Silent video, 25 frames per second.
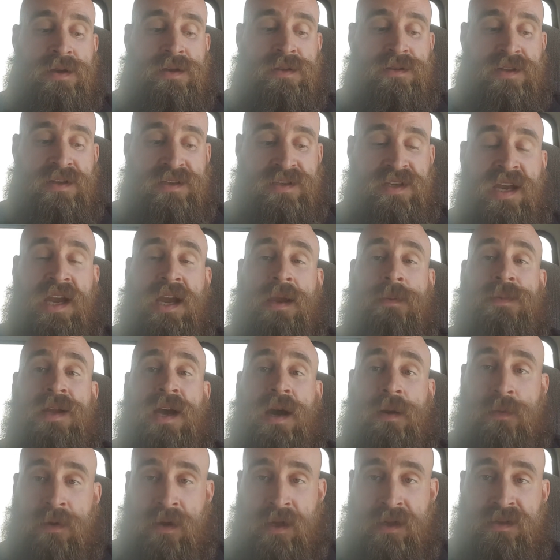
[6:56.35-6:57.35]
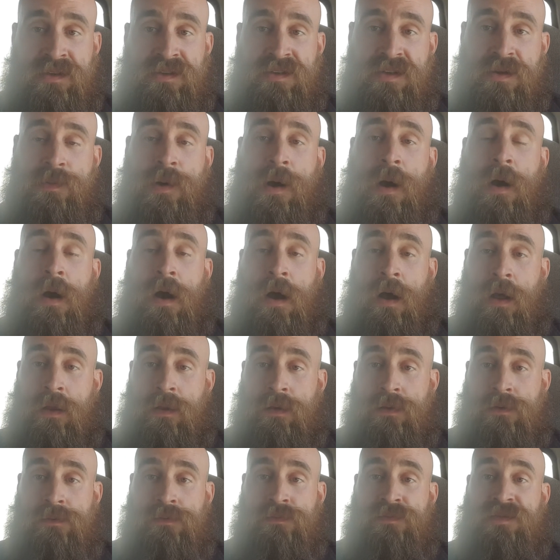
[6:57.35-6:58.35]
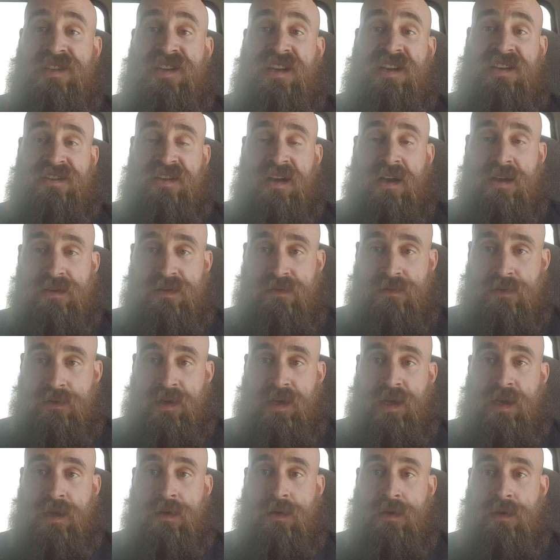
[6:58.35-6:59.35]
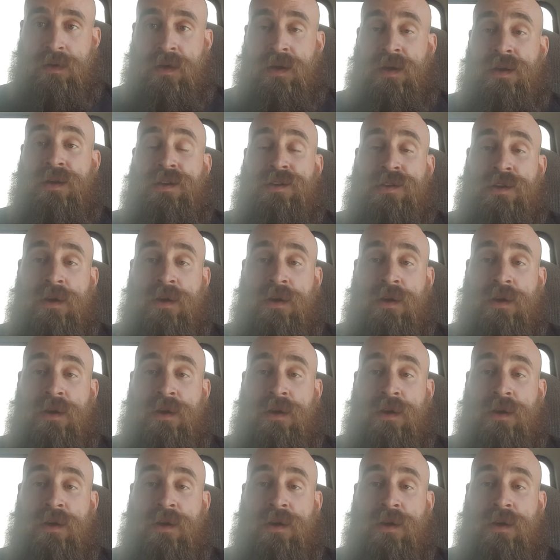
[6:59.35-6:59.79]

the team that runs the ball successfully is